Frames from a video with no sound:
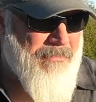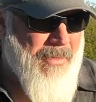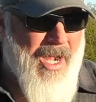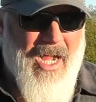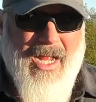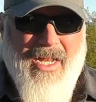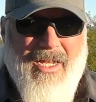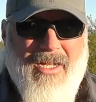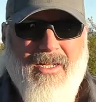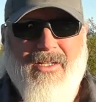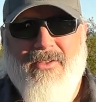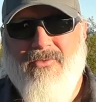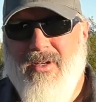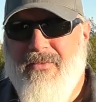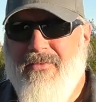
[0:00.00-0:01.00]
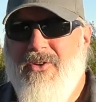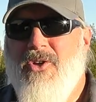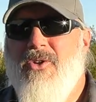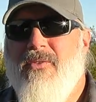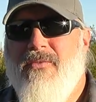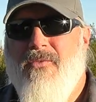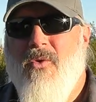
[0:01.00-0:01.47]
my
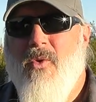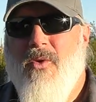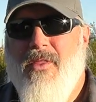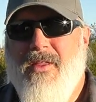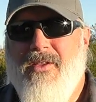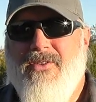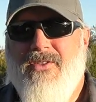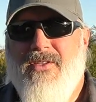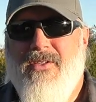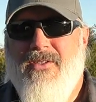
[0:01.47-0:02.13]
review for this